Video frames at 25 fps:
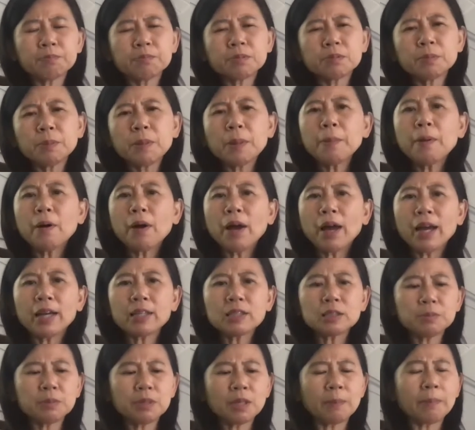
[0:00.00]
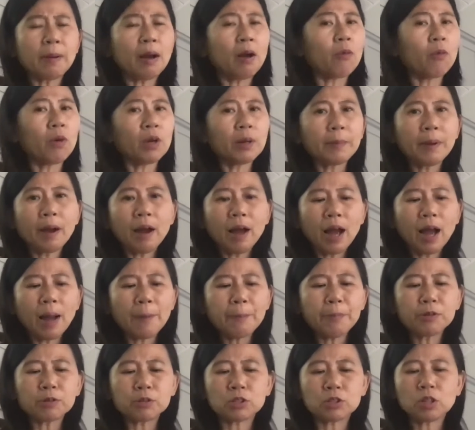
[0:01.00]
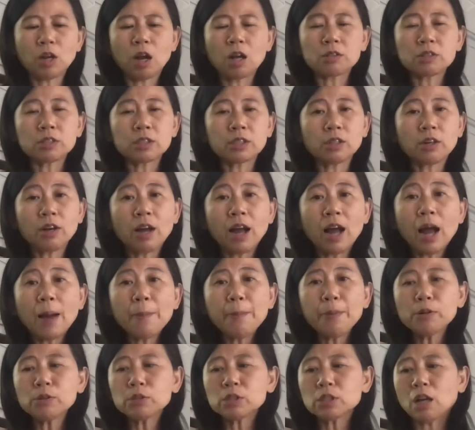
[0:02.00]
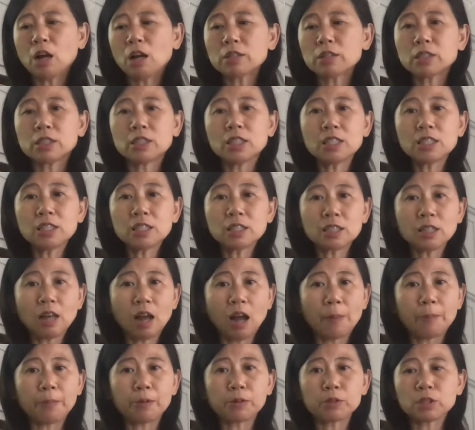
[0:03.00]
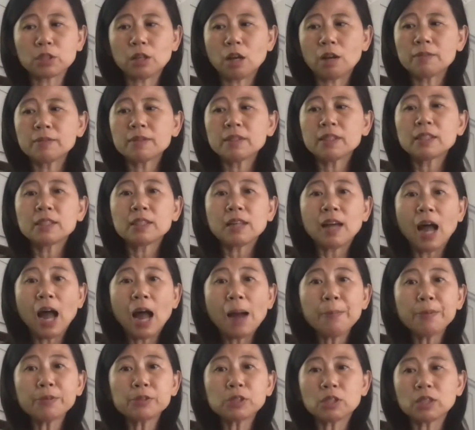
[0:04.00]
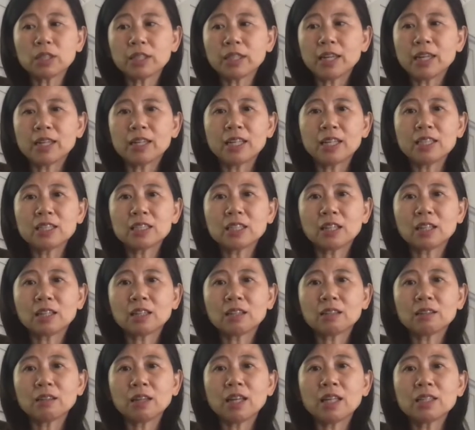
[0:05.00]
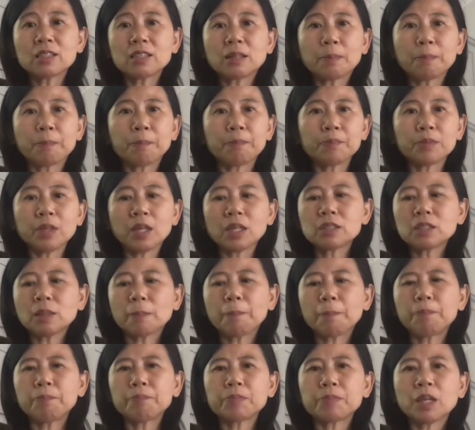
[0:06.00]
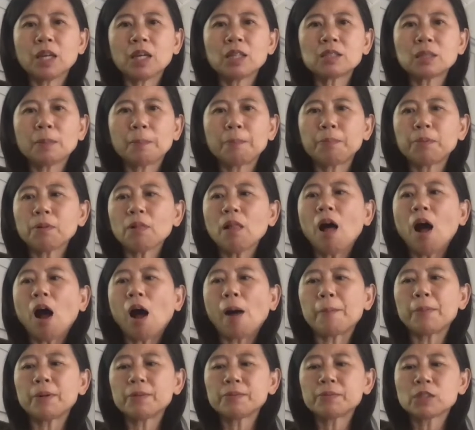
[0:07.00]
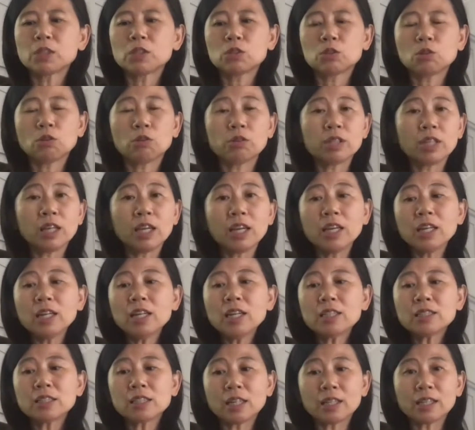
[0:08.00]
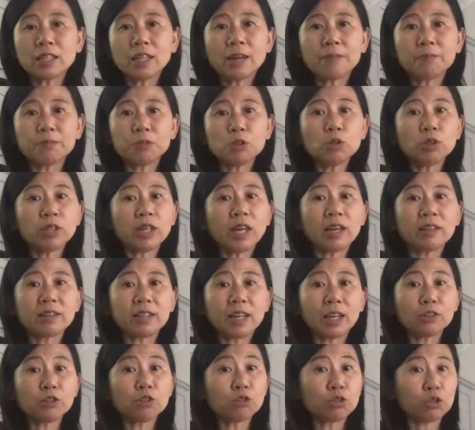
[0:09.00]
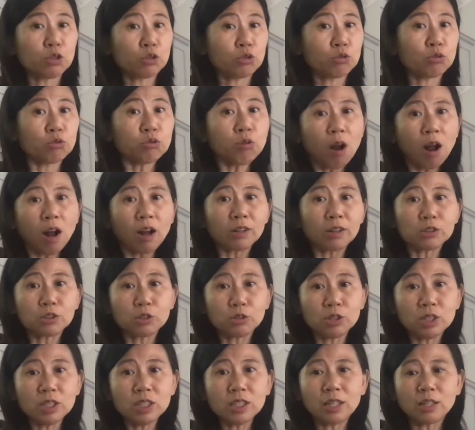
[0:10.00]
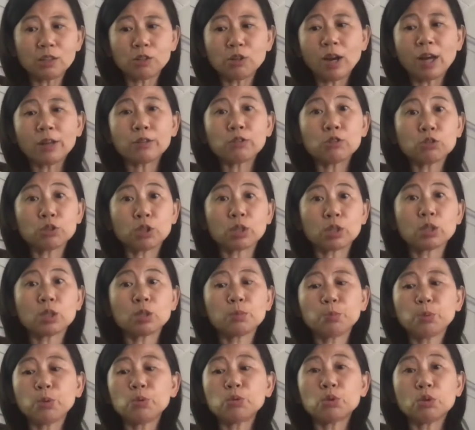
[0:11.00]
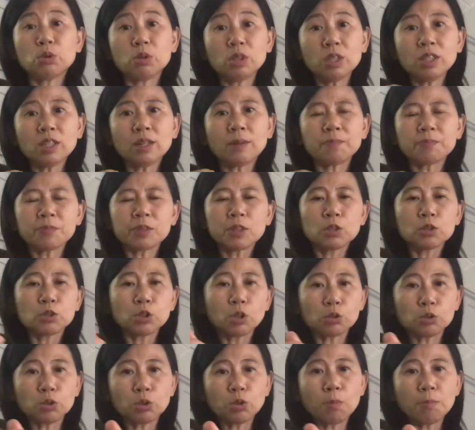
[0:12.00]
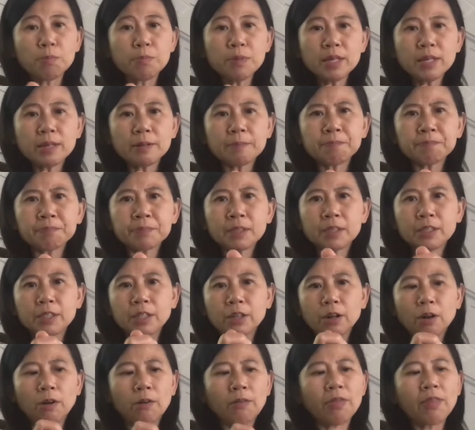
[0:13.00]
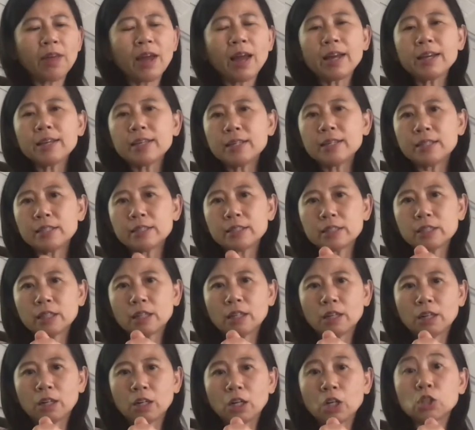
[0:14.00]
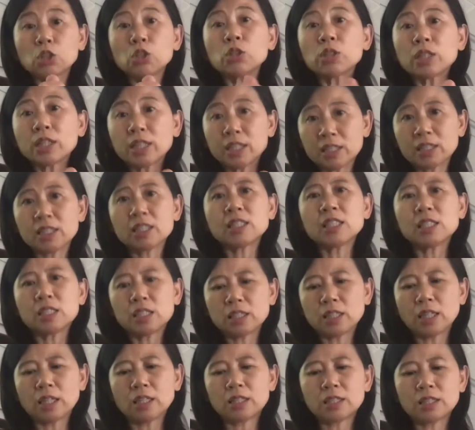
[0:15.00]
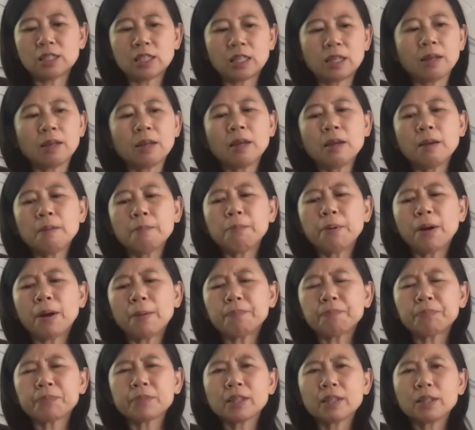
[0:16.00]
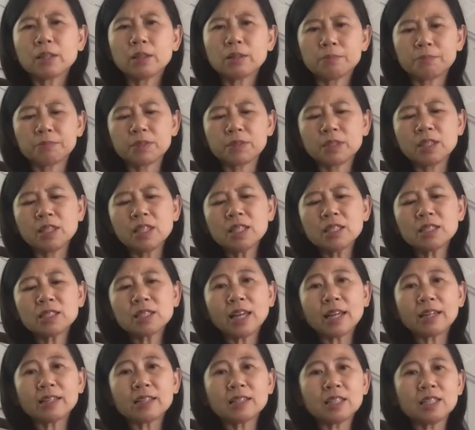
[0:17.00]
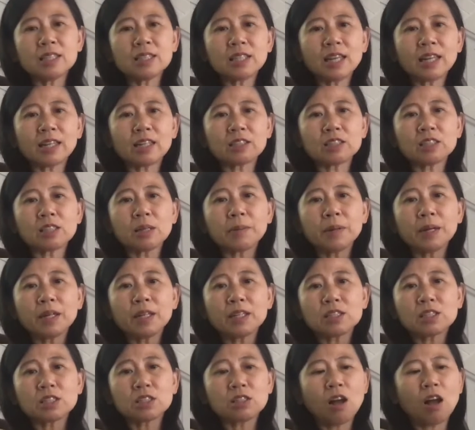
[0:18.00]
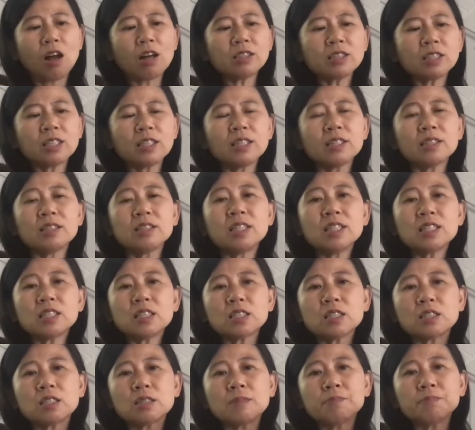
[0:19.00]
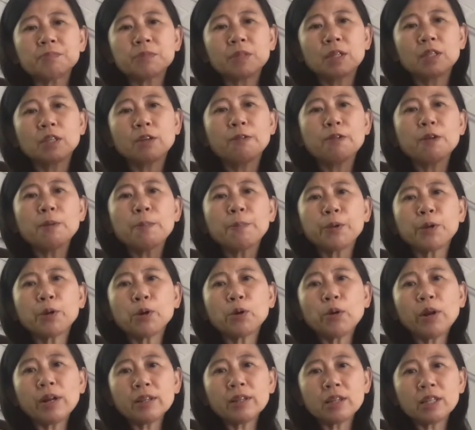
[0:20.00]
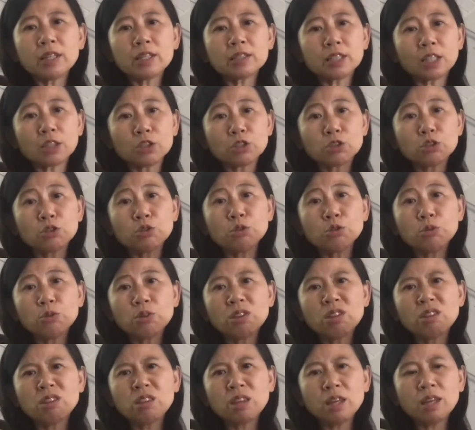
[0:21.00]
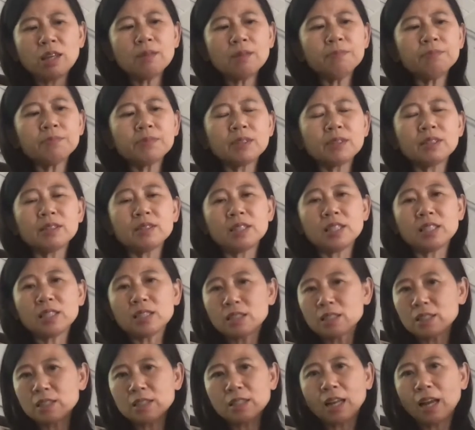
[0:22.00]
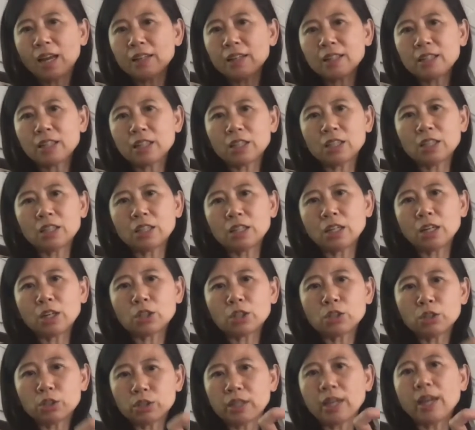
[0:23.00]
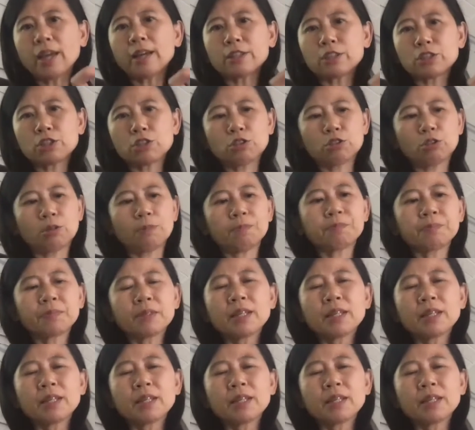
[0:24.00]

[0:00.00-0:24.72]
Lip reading: People are asking about what about applesauce? Applesauce. This is applesauce. Applesauce again. It's a block. So it is again. You cannot use straw to eat it. You have to use a spoon to eat it. So to me, that is a good consistency. But things like this, like some kind of sauce, this is, if you puree things that's too thin, this is not a good texture.